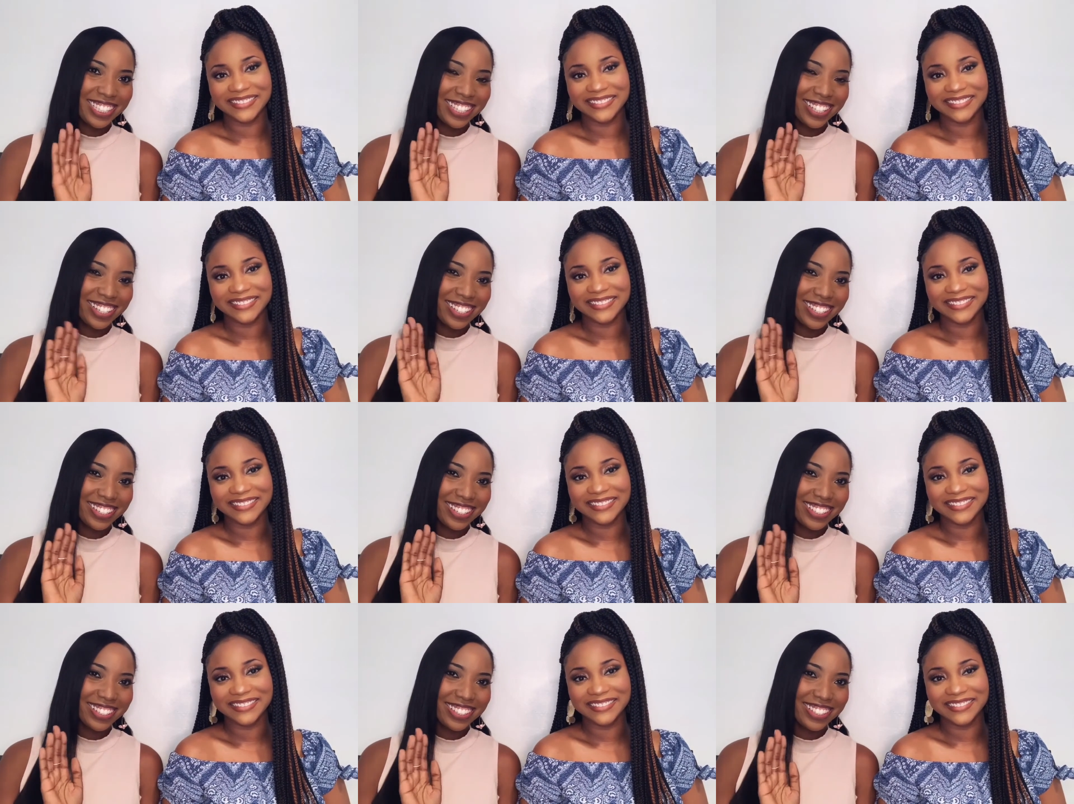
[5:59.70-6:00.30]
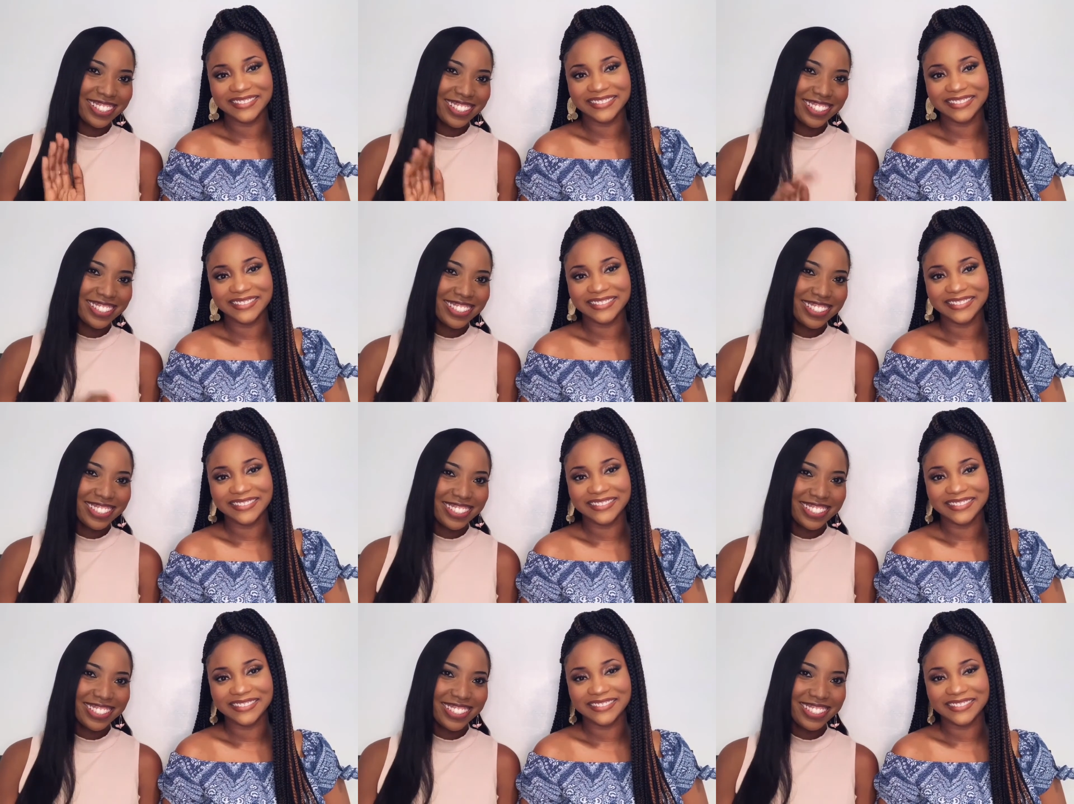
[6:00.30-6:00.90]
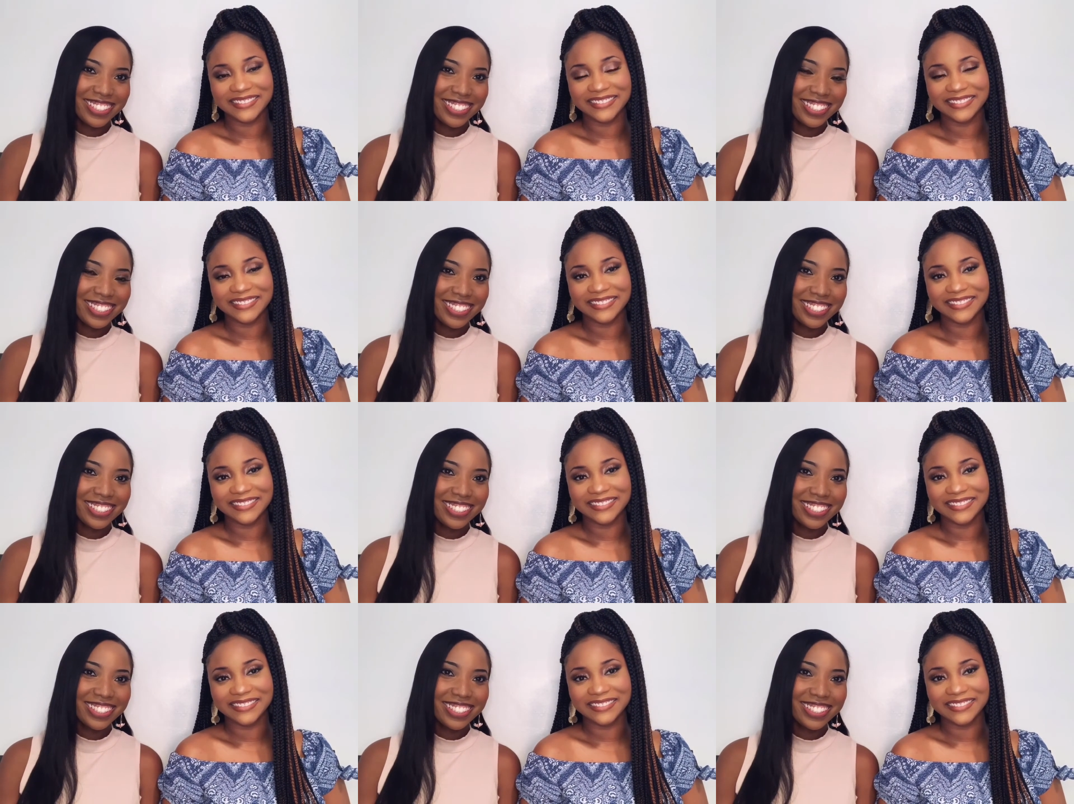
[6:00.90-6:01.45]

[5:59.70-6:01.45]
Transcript: (no one is talking)